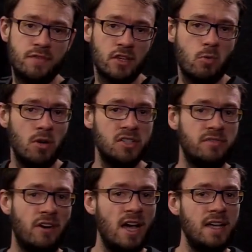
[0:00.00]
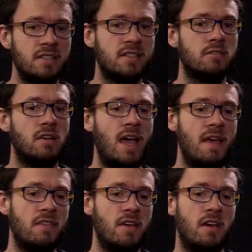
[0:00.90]
for the quantifiers
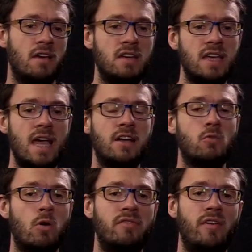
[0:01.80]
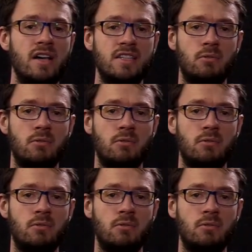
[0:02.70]
and the negated quantifiers.